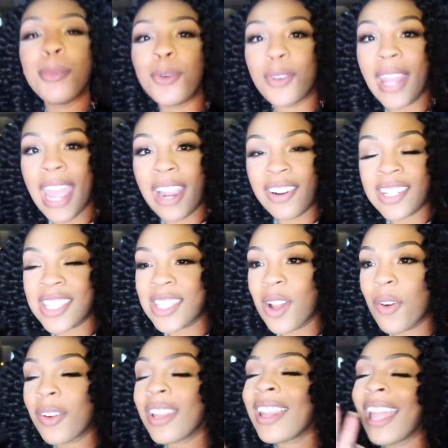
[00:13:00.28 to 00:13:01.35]
move to
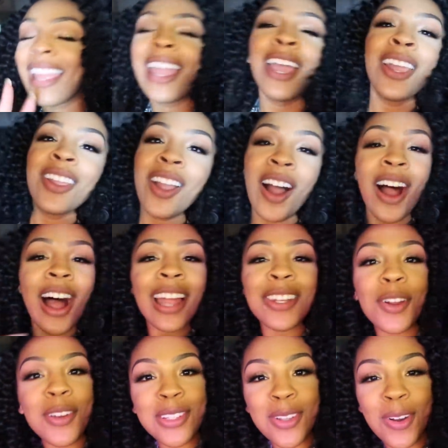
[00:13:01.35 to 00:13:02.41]
Arizona. Like y'all, I
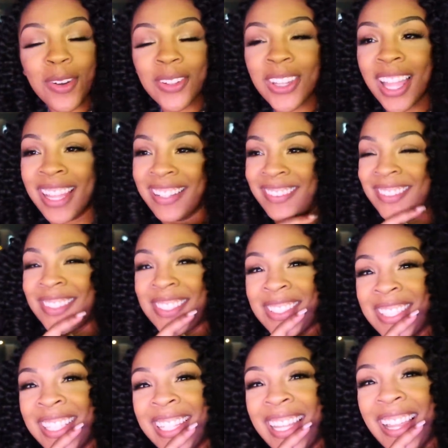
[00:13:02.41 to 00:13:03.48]
know his whole life.
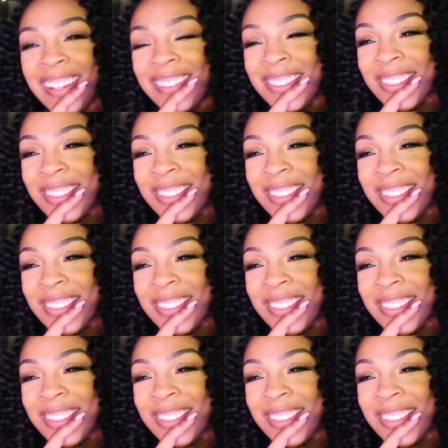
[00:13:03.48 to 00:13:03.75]
life